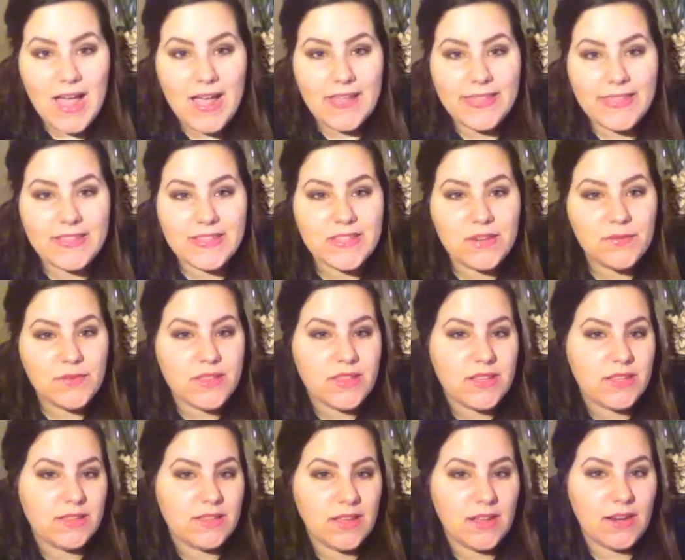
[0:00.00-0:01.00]
And that's
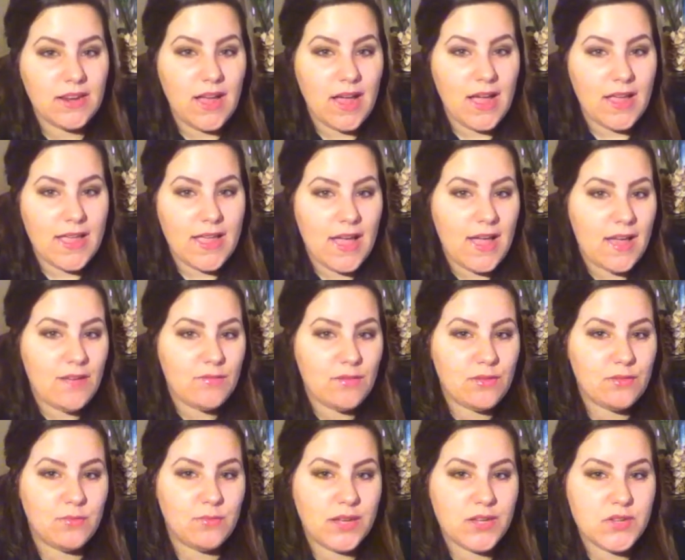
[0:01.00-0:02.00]
everything that I have
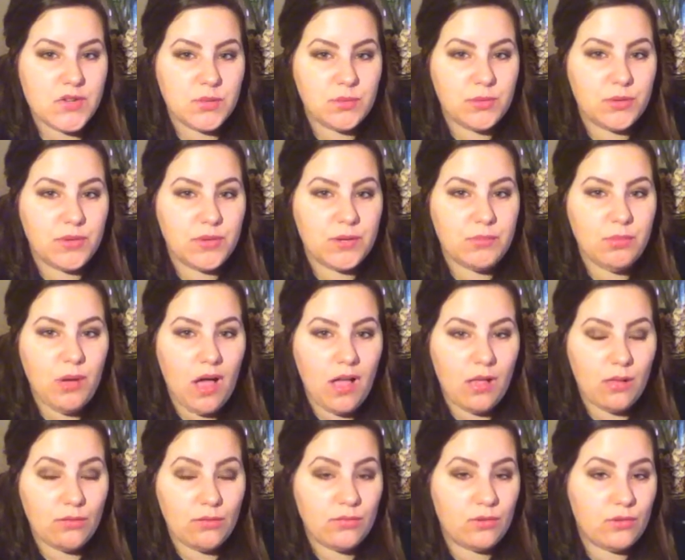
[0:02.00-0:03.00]
on my to be read
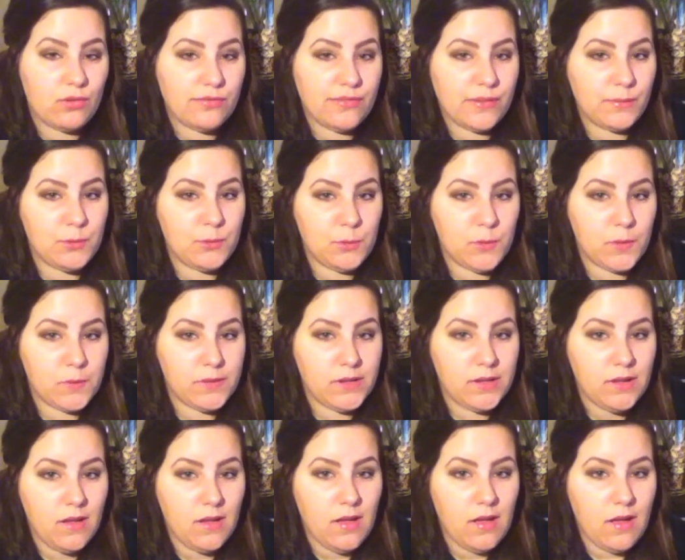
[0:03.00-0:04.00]
pile for
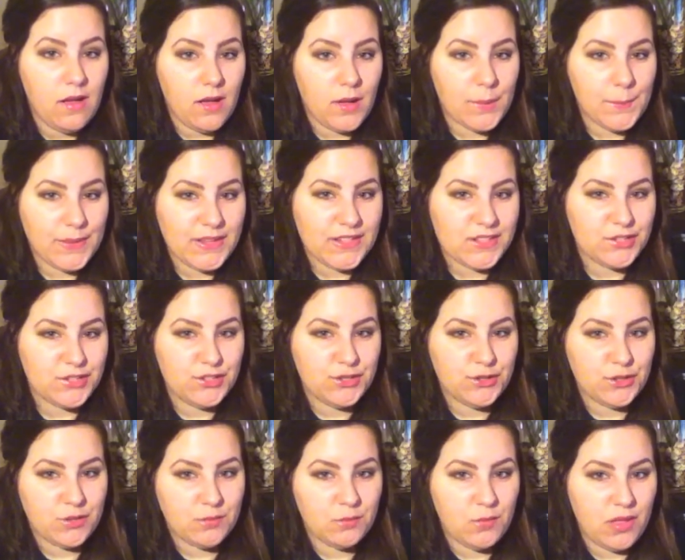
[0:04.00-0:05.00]
February. It's a
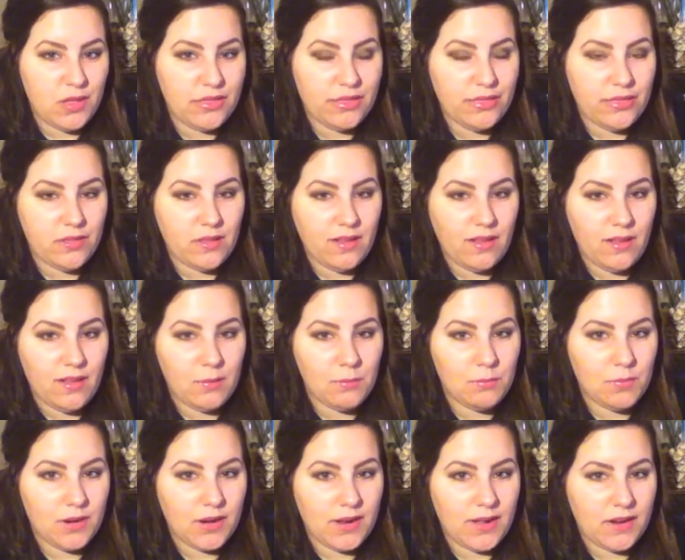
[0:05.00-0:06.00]
short month,
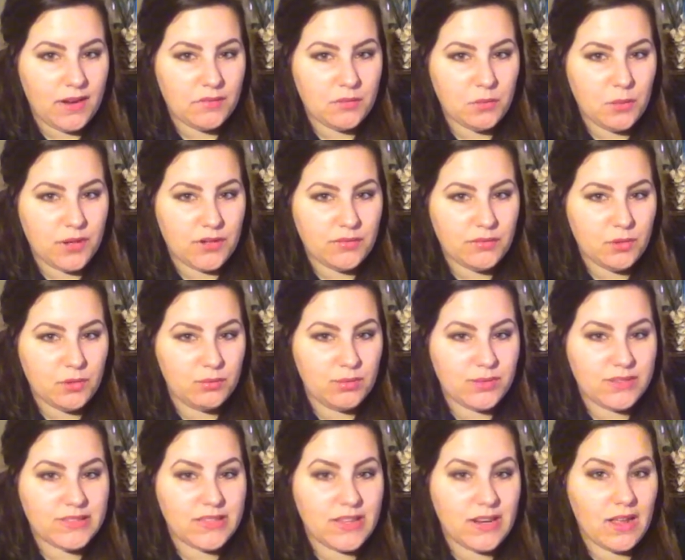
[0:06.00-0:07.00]
but I have quite a few
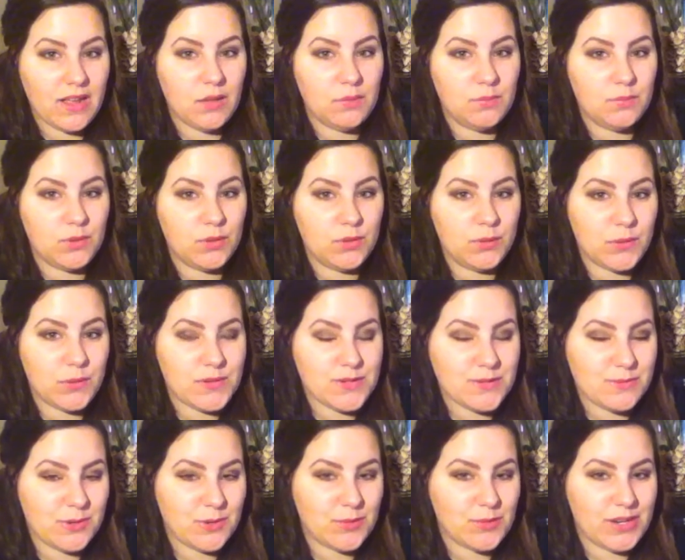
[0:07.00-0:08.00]
books that I'm going
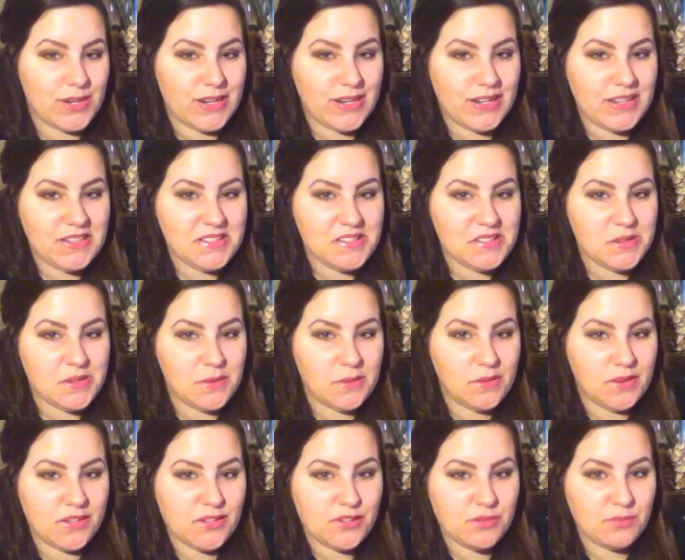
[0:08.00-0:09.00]
to be reading,
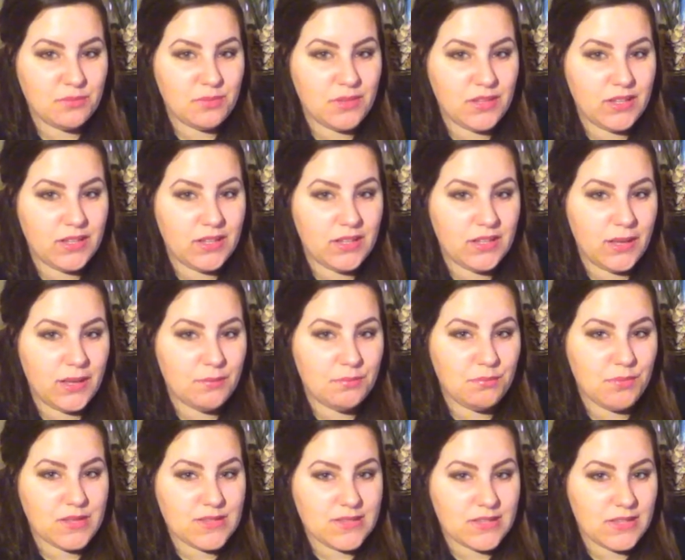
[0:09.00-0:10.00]
so I should be
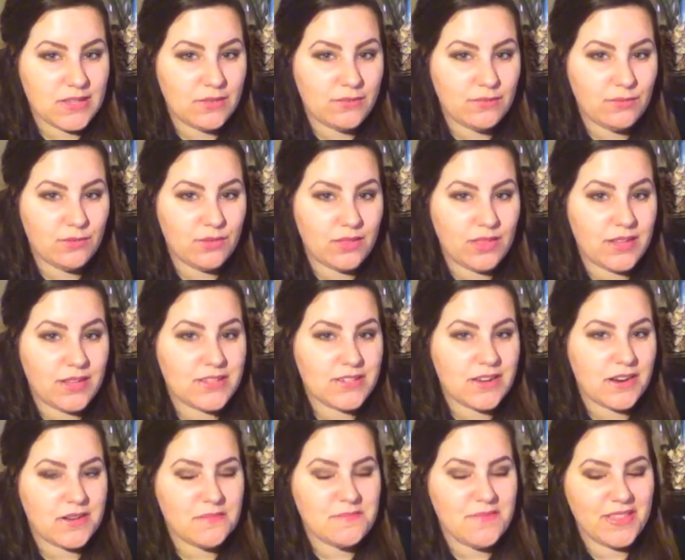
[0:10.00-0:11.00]
kept busy for the
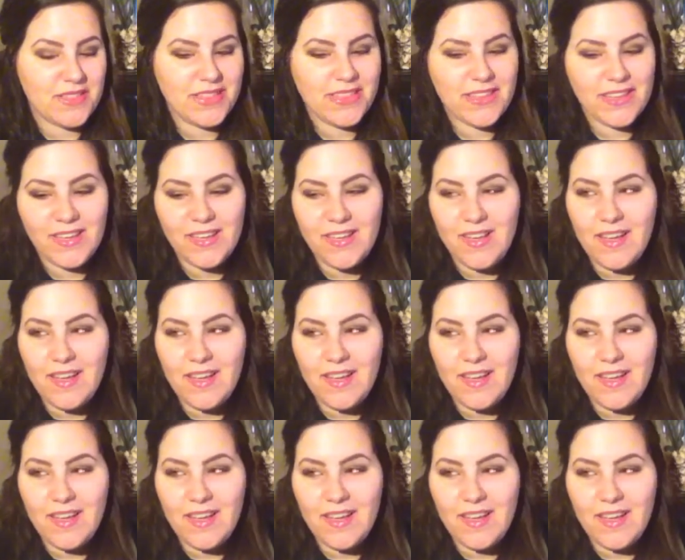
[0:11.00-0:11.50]
entire month.